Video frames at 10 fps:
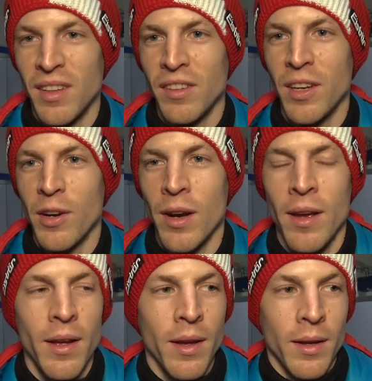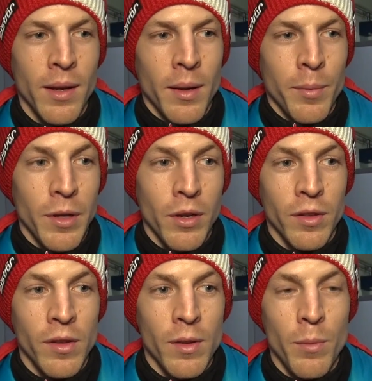this year,
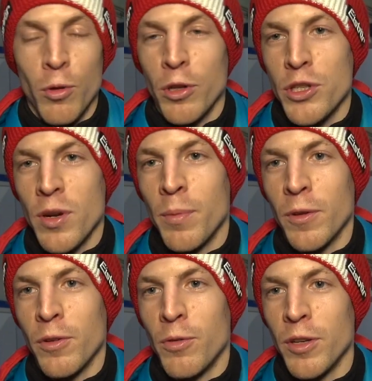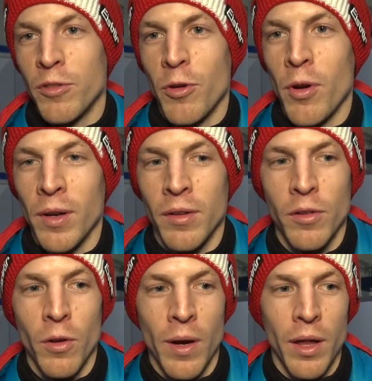because the Polish jumpers are really strong, and
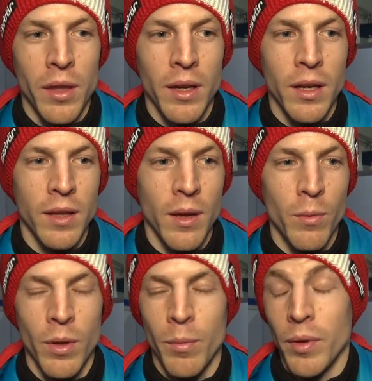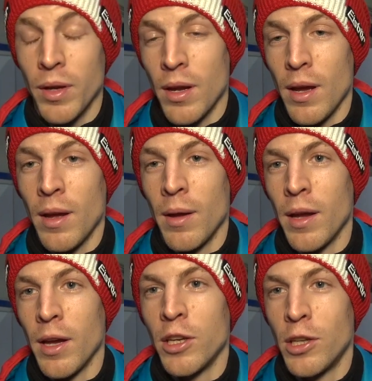so I think there will be
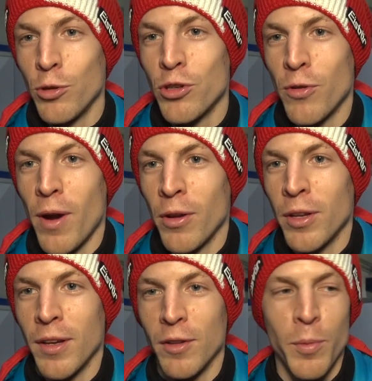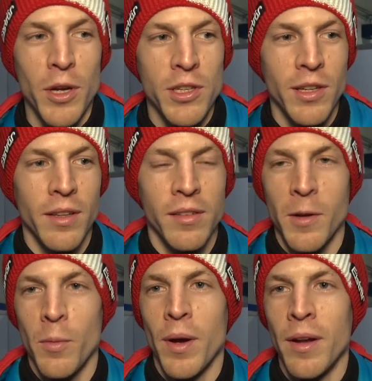a huge crowd, especially in
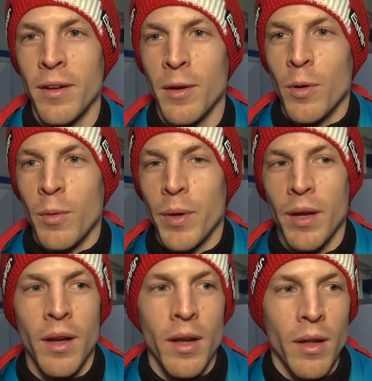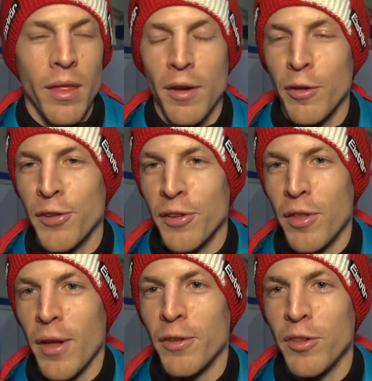Zakopane. There will be thousands and
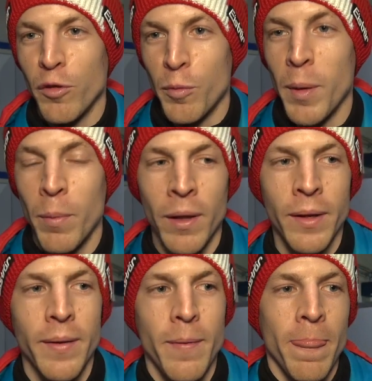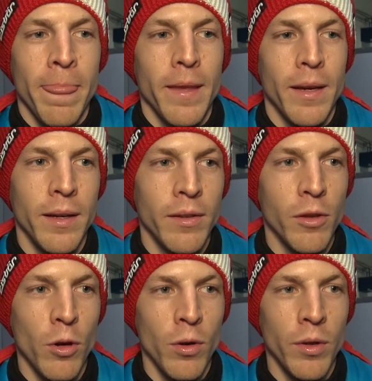thousands of people, and
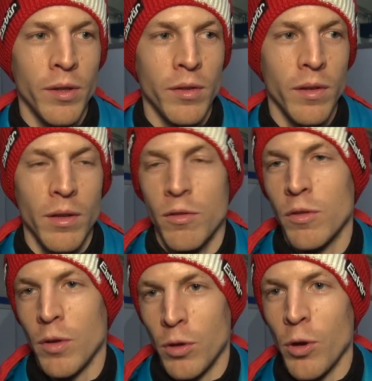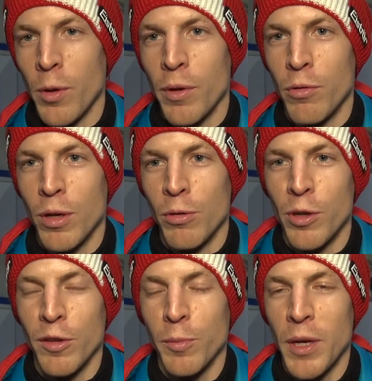so it's going to be really,
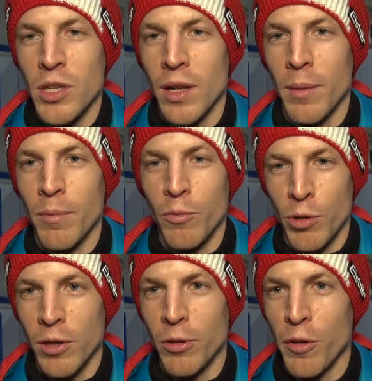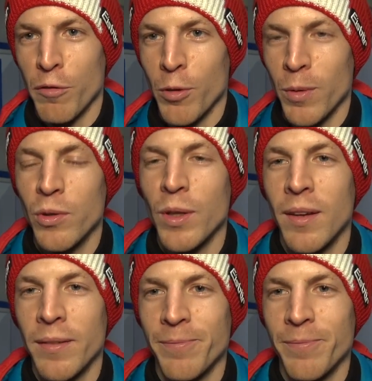really special. I'm really looking forward to it.